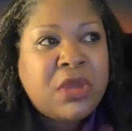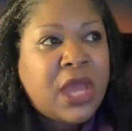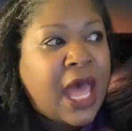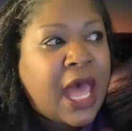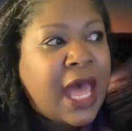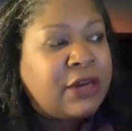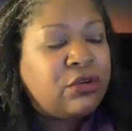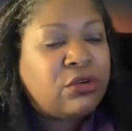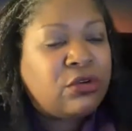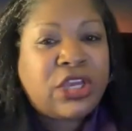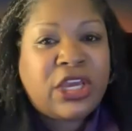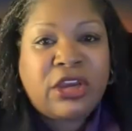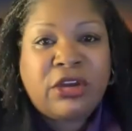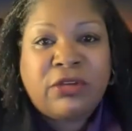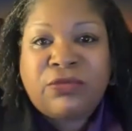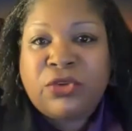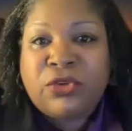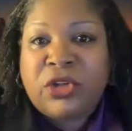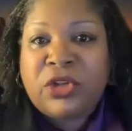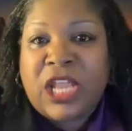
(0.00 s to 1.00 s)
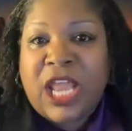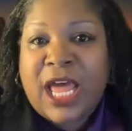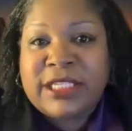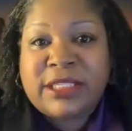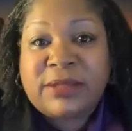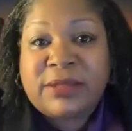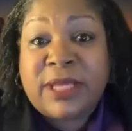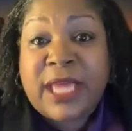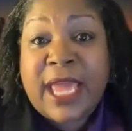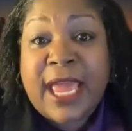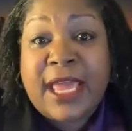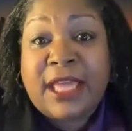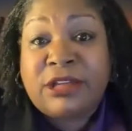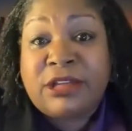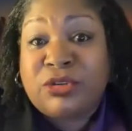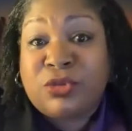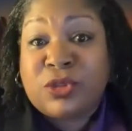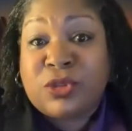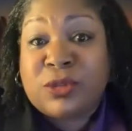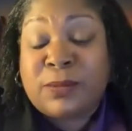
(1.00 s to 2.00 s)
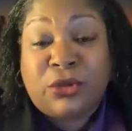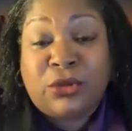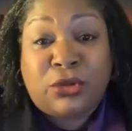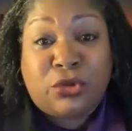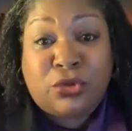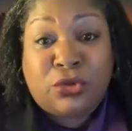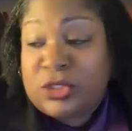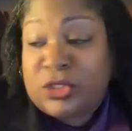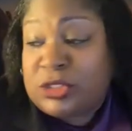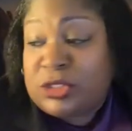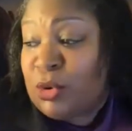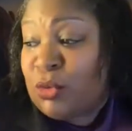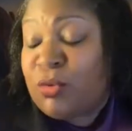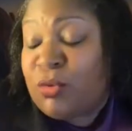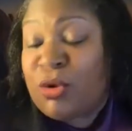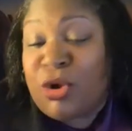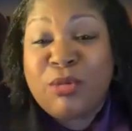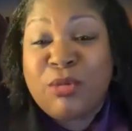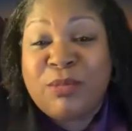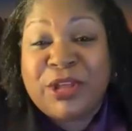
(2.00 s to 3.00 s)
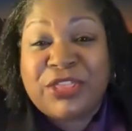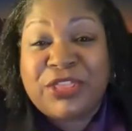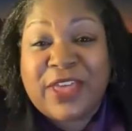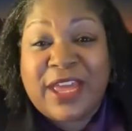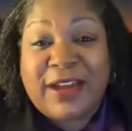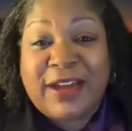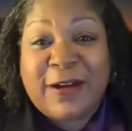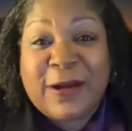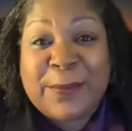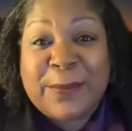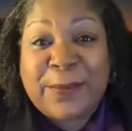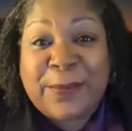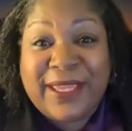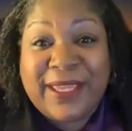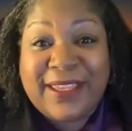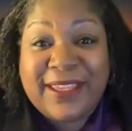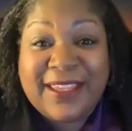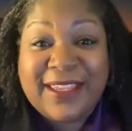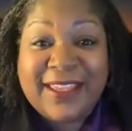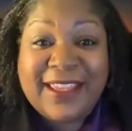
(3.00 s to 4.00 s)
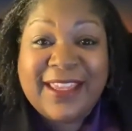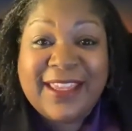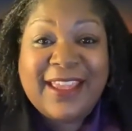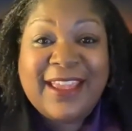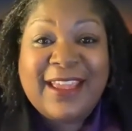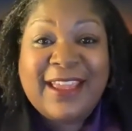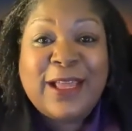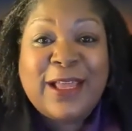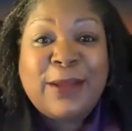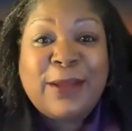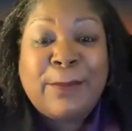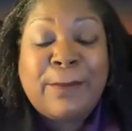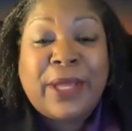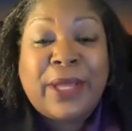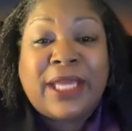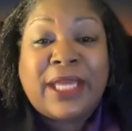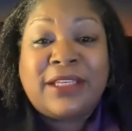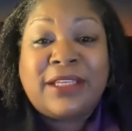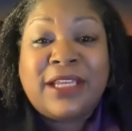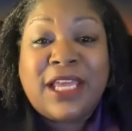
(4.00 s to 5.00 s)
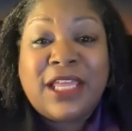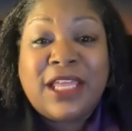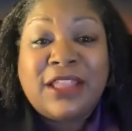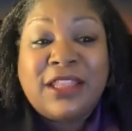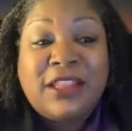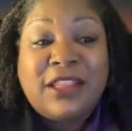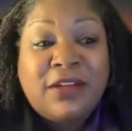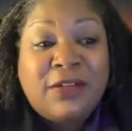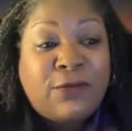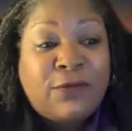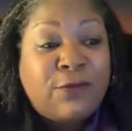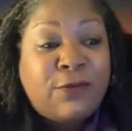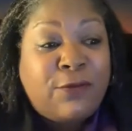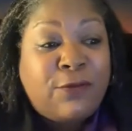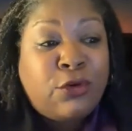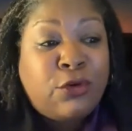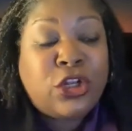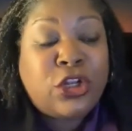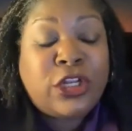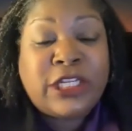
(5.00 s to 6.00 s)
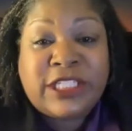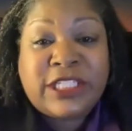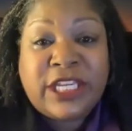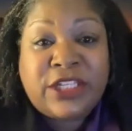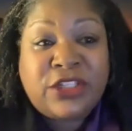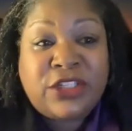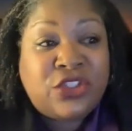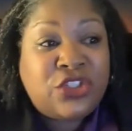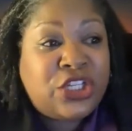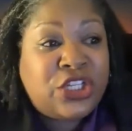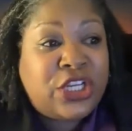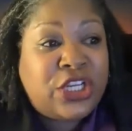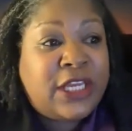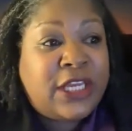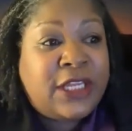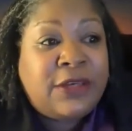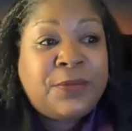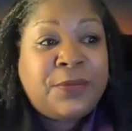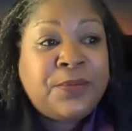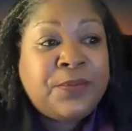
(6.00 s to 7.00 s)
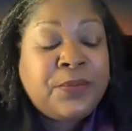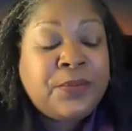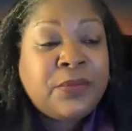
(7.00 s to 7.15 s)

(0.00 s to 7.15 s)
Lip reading: I don't care if you light some candles, do some aromatherapy, but the full attention,